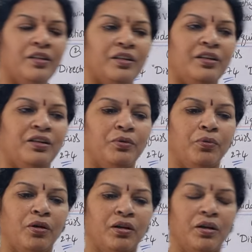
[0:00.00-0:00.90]

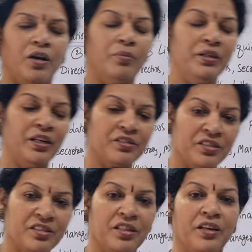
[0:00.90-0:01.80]
how many
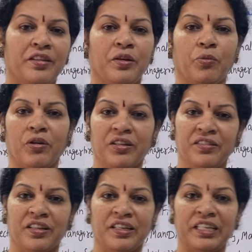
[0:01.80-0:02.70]
assets are there, what is
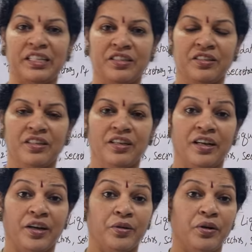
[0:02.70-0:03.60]
the rate
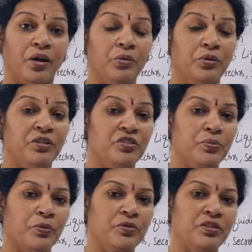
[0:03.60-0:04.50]
and how to
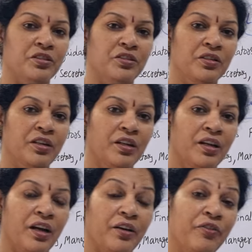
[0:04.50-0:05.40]
dispose it.
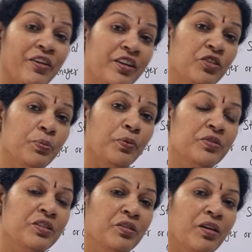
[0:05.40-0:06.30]
And for
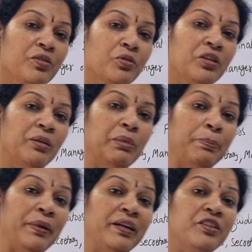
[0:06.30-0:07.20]
disposing also, he'll be
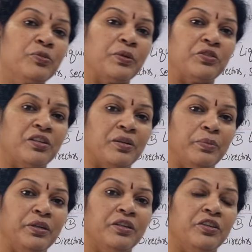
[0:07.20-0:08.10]
paid a special
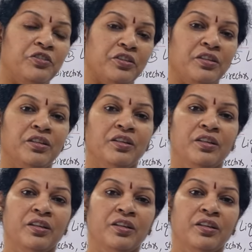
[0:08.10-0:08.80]
remuneration